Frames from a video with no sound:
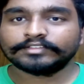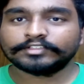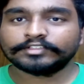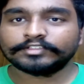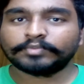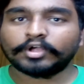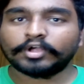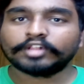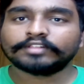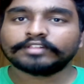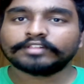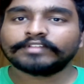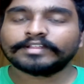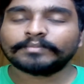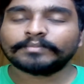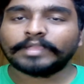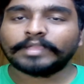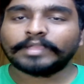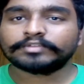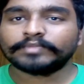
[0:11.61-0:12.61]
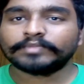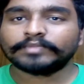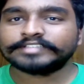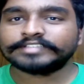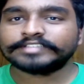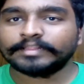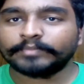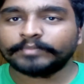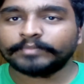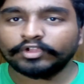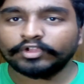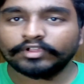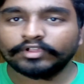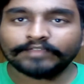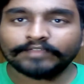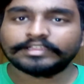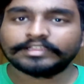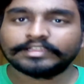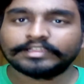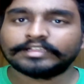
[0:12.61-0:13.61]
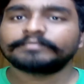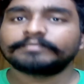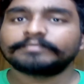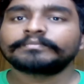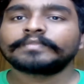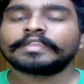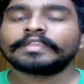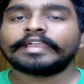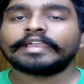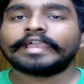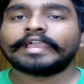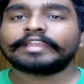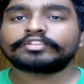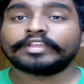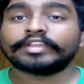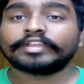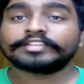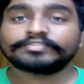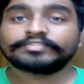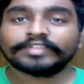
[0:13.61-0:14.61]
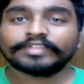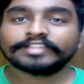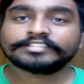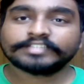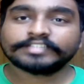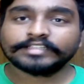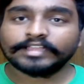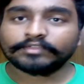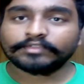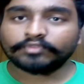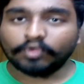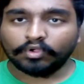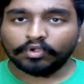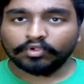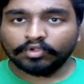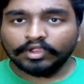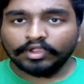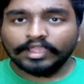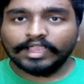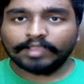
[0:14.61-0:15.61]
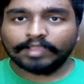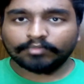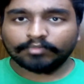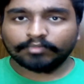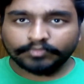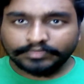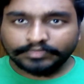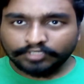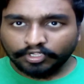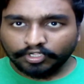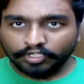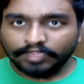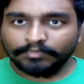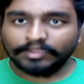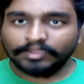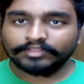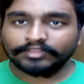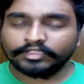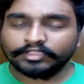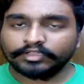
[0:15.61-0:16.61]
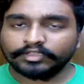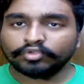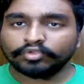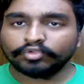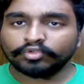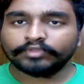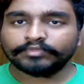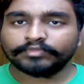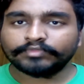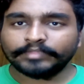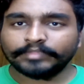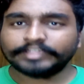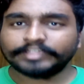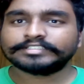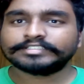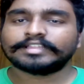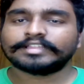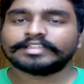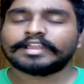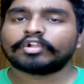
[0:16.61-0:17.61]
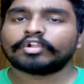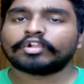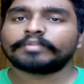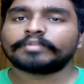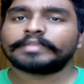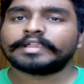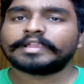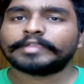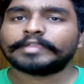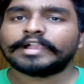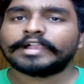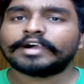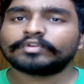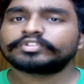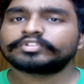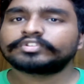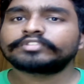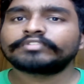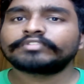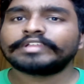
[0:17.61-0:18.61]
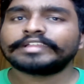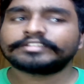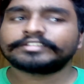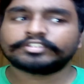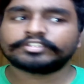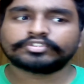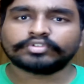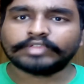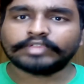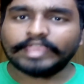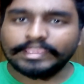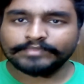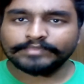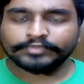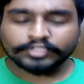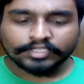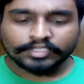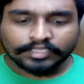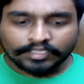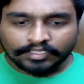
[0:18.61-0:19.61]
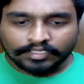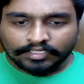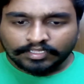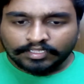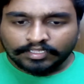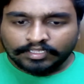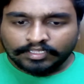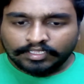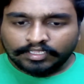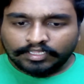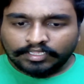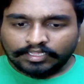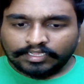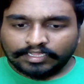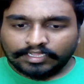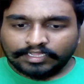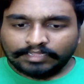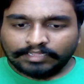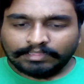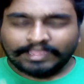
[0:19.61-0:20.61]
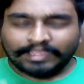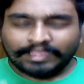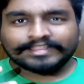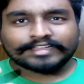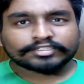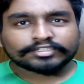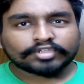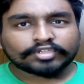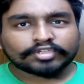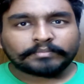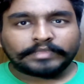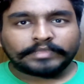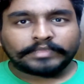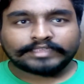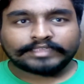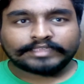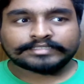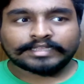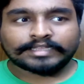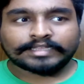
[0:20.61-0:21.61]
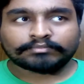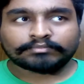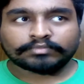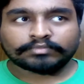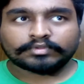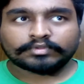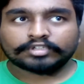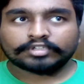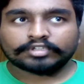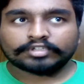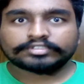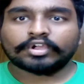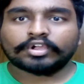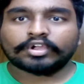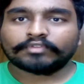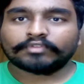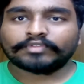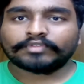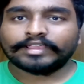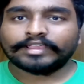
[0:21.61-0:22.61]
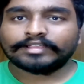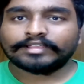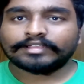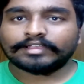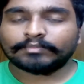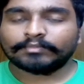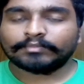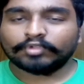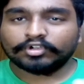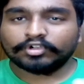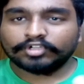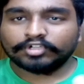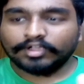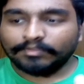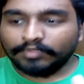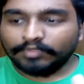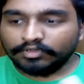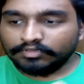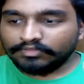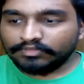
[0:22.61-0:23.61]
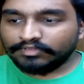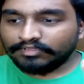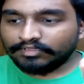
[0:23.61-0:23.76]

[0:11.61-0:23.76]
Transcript: this is Paul. Welcome back to my channel, the Cavalier. And today is Wednesday, therefore I'm going to be talking about the new information that are going to be coming out related to games. And there's going to be some sort of like, I'm going to talk about